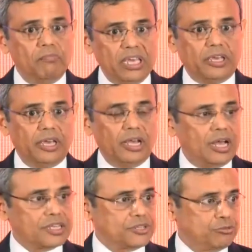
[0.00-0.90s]

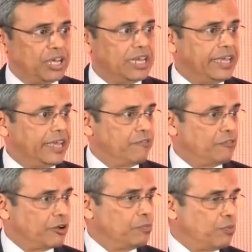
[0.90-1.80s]
making us really a
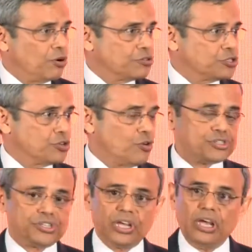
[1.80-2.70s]
very important
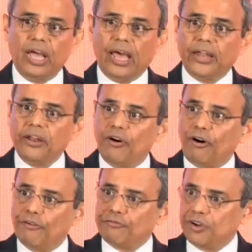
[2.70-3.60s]
source
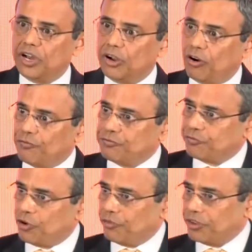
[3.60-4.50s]
and of
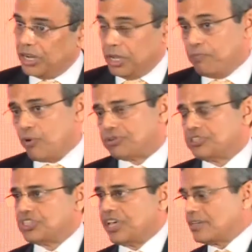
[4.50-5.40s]
an
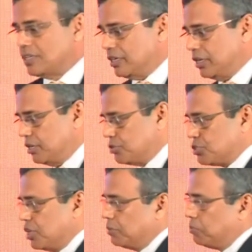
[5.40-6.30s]
important sector here
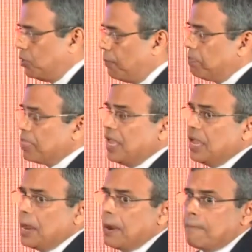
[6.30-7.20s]
in Singapore.
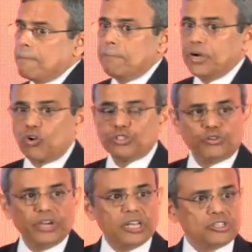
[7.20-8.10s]
But
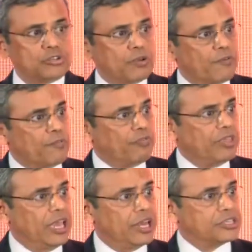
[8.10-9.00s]
also it is,
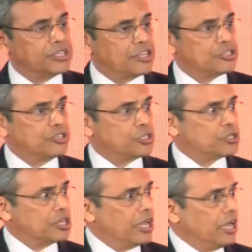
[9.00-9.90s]
in a sense,
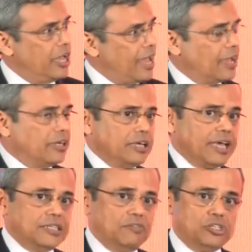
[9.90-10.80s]
this air
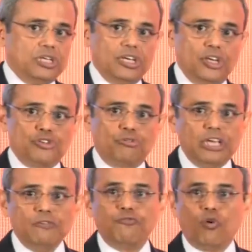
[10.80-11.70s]
connectivity is
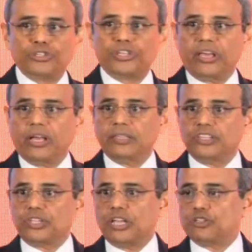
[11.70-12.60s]
reinforcing
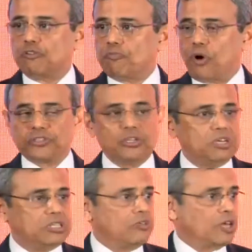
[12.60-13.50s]
the sense of
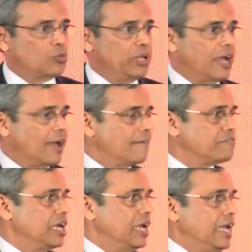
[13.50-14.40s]
proximity that we
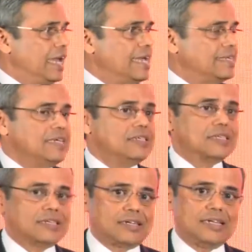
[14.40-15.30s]
have.
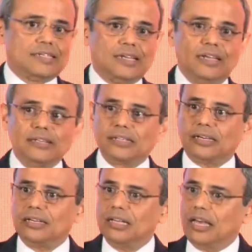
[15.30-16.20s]
18 cities in
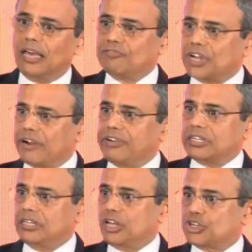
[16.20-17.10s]
India have
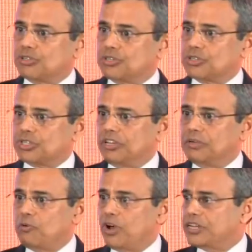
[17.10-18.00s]
direct connections to
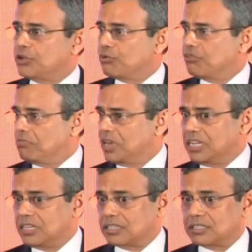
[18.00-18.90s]
Singapore. I don't think
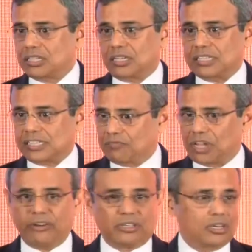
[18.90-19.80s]
many Indian cities
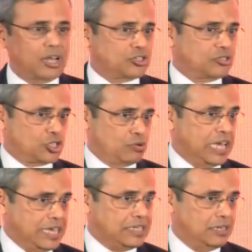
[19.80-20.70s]
have direct connections
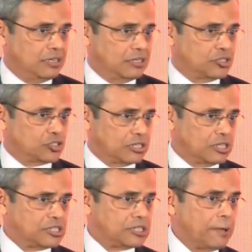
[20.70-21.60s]
to 18 Indian
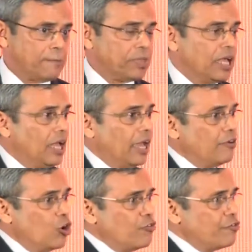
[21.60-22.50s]
cities.
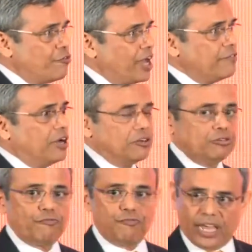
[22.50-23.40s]
And over
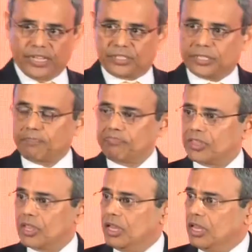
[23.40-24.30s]
500
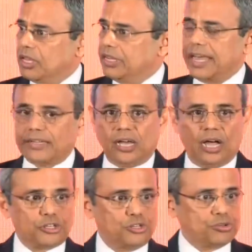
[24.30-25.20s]
flights
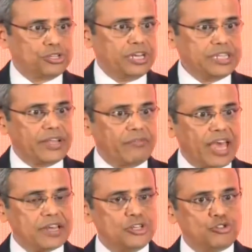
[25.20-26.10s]
connect our two cities.
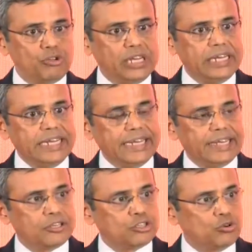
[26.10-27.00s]
And that is really
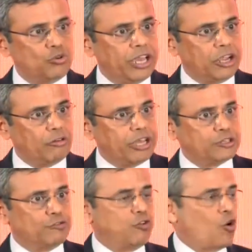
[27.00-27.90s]
leading to a
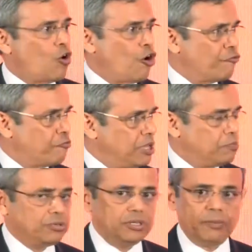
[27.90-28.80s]
greater flow of
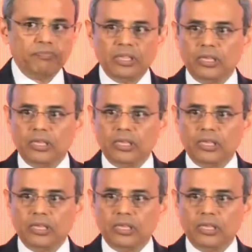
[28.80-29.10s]
people,